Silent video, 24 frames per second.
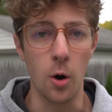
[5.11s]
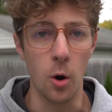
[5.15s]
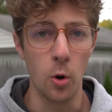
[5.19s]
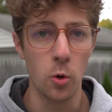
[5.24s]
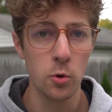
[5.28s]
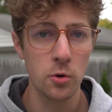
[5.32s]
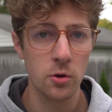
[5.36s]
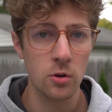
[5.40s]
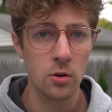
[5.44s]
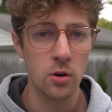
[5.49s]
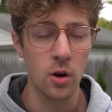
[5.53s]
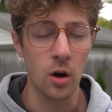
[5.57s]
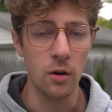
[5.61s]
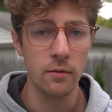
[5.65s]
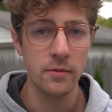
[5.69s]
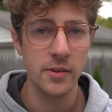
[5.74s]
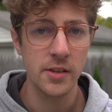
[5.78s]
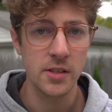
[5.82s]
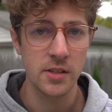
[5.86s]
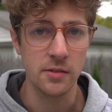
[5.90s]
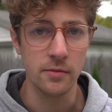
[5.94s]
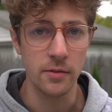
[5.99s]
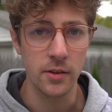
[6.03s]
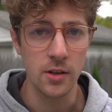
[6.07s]
owner of
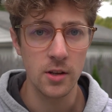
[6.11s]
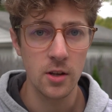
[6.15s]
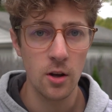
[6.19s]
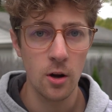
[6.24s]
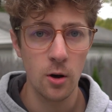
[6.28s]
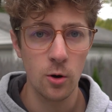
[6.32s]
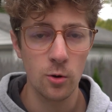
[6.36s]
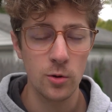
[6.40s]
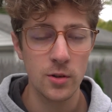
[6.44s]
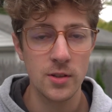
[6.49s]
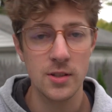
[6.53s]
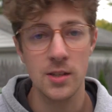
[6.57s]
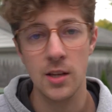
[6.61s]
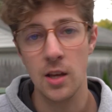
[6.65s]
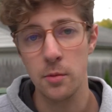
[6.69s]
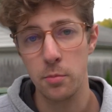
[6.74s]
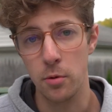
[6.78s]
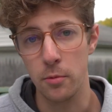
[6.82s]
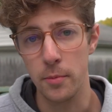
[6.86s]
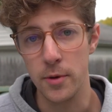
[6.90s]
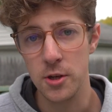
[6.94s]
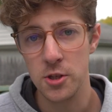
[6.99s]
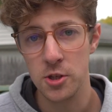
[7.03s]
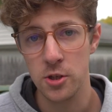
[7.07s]
this video to get
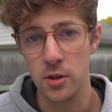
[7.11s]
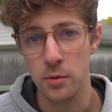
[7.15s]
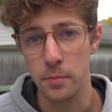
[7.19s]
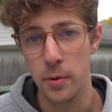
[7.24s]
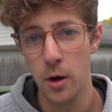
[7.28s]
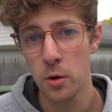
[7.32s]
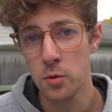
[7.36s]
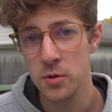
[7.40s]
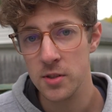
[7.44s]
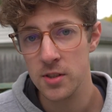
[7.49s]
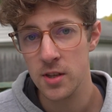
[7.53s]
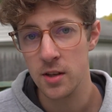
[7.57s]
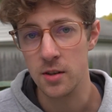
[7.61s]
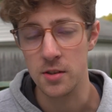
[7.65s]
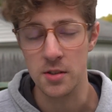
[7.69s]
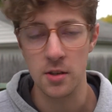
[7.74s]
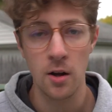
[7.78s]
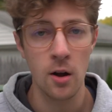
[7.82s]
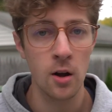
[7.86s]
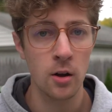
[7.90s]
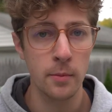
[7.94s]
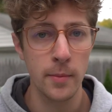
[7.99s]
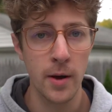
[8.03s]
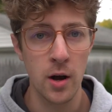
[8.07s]
permission to post it and
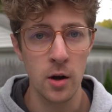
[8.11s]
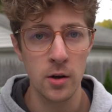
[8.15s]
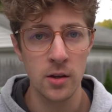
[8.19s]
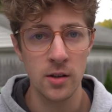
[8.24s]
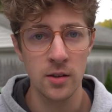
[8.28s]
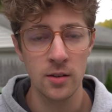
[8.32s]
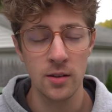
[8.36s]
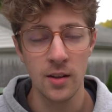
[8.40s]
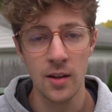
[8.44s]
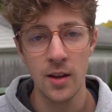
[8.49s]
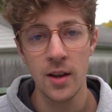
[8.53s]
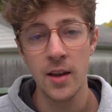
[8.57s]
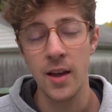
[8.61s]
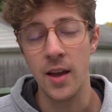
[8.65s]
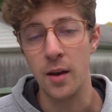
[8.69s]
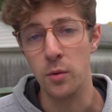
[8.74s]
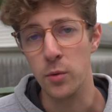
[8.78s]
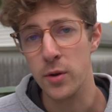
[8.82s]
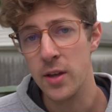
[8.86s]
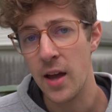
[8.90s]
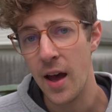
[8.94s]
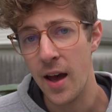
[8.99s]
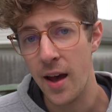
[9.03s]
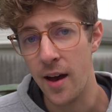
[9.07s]
talk about it, and
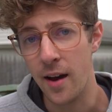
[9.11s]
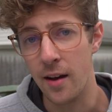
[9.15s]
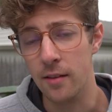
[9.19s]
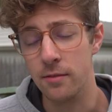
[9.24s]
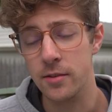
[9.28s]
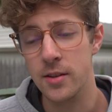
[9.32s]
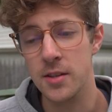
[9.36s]
we have.